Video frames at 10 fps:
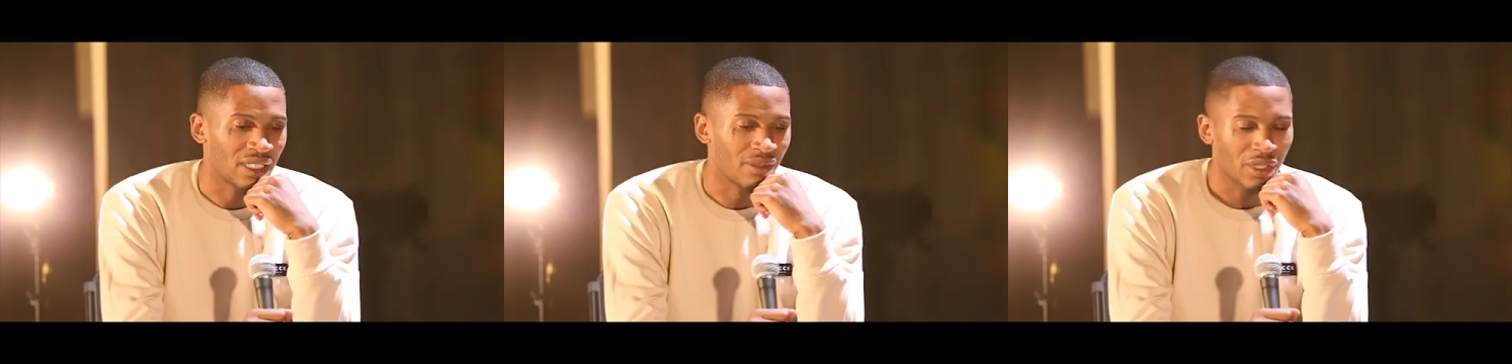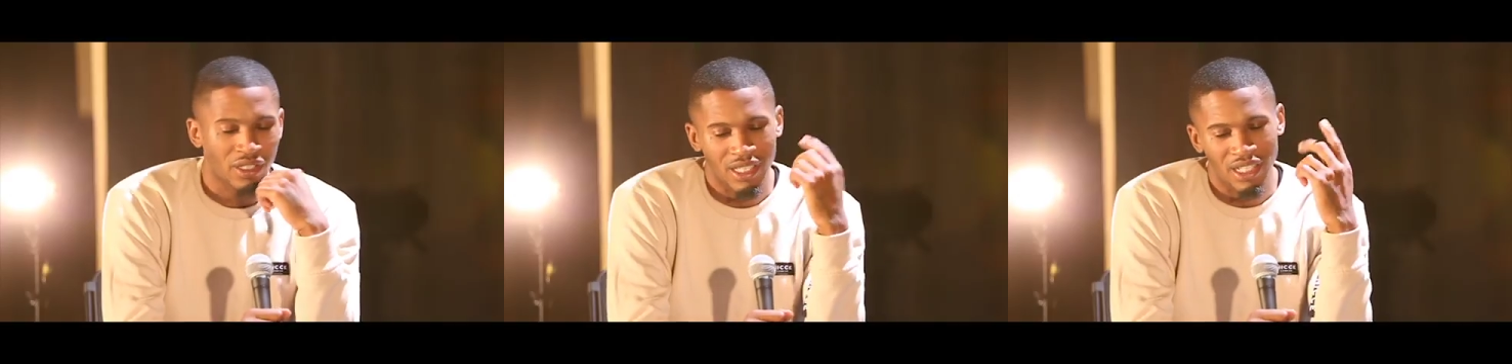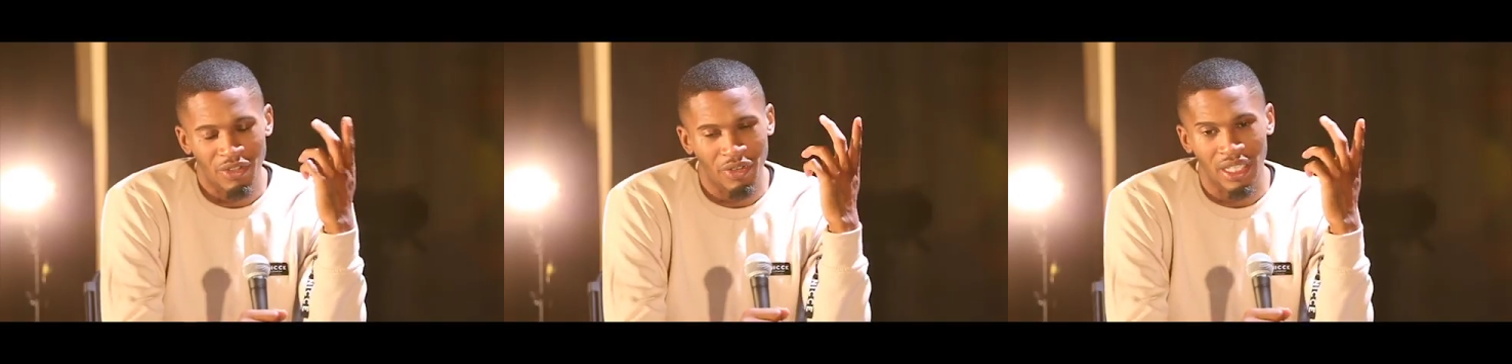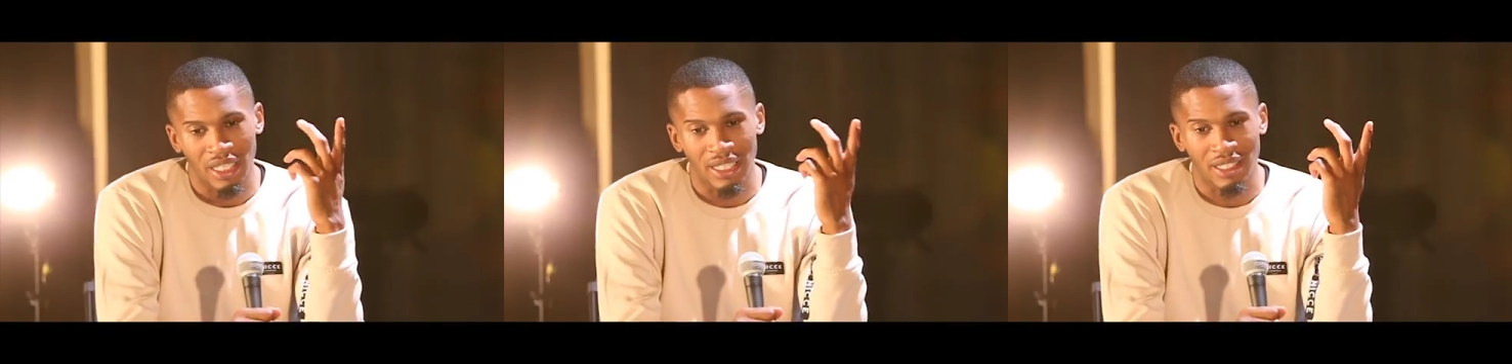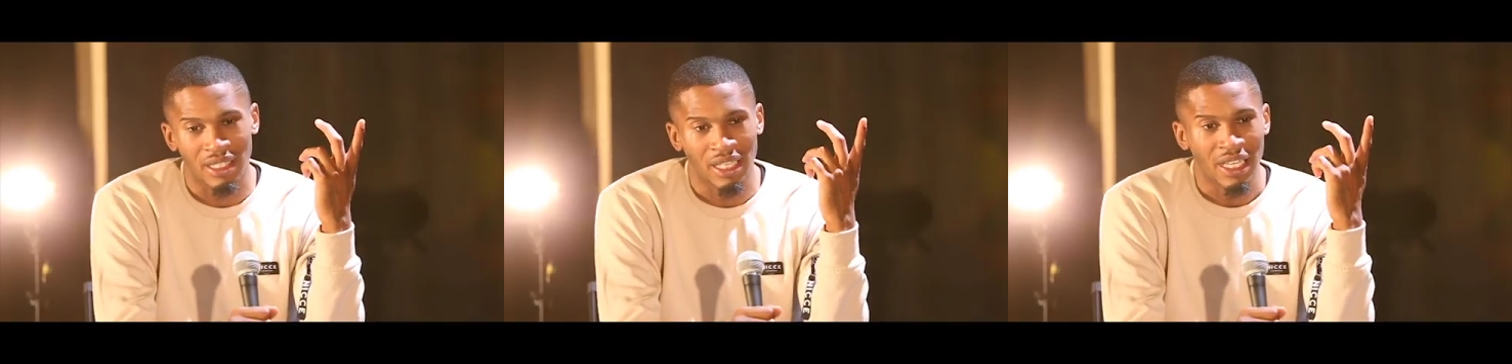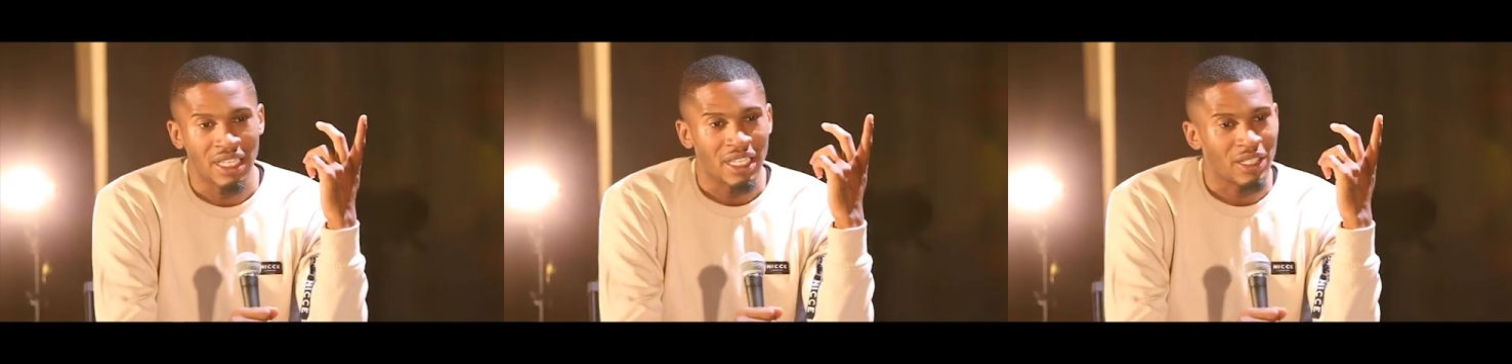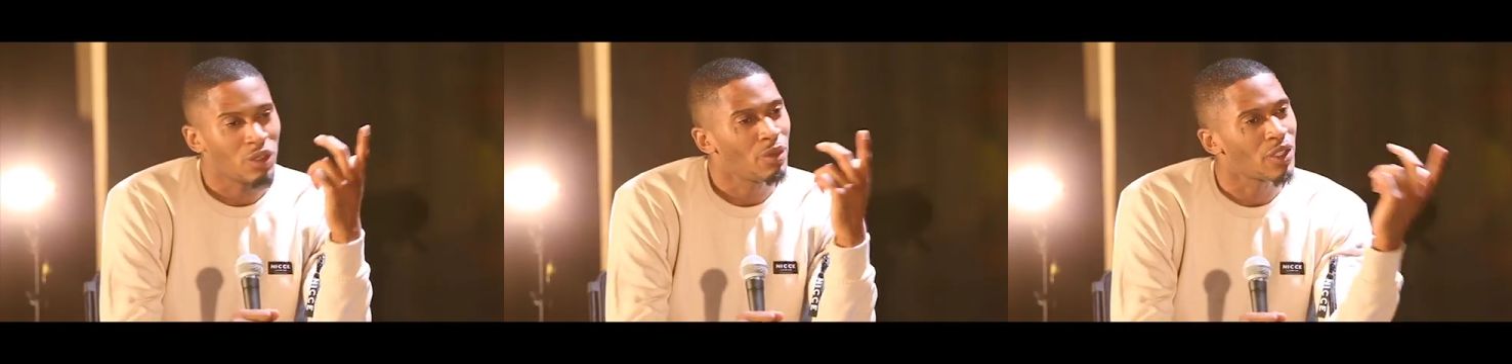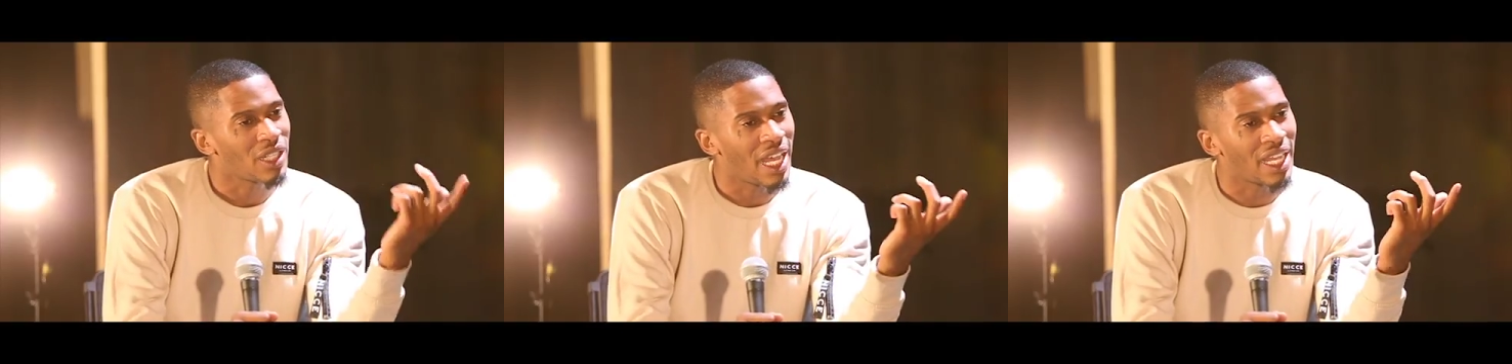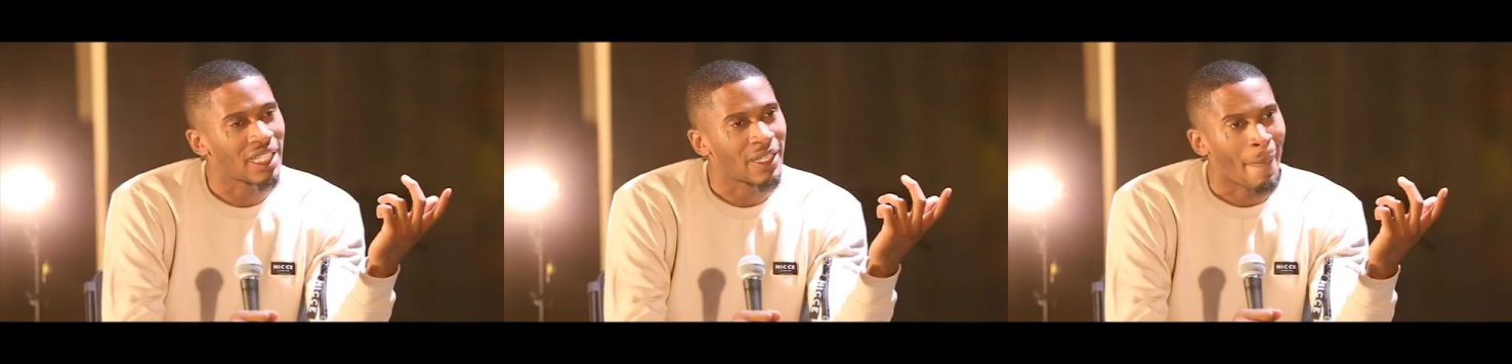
because I just think it's almost like